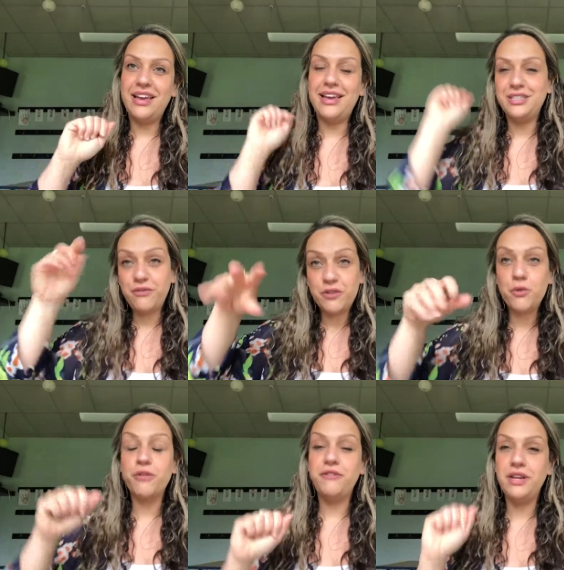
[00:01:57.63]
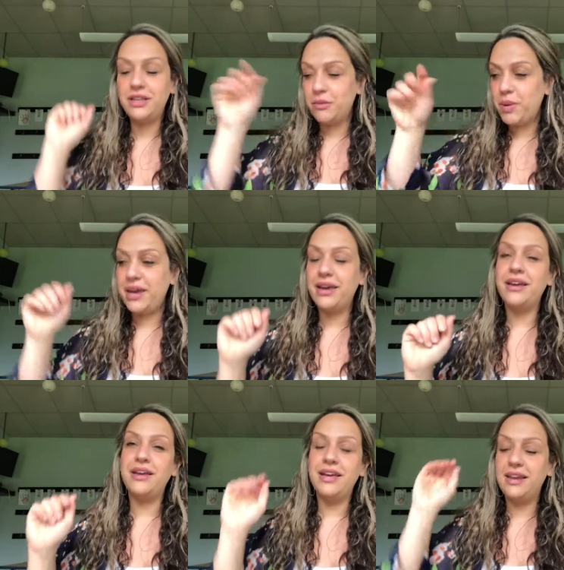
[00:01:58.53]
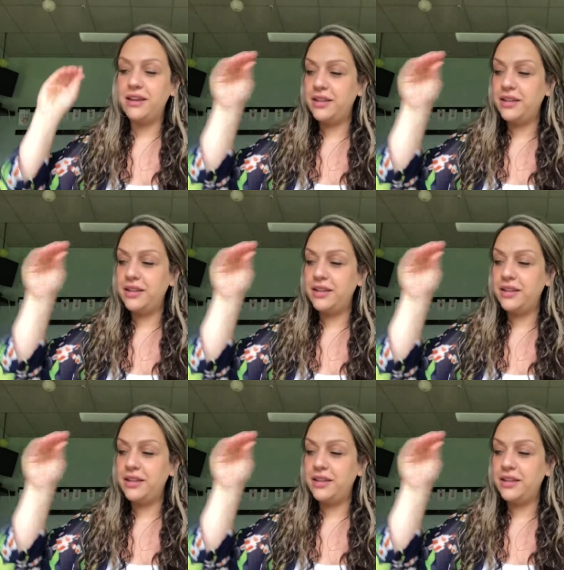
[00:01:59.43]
as if they were feeding the pig and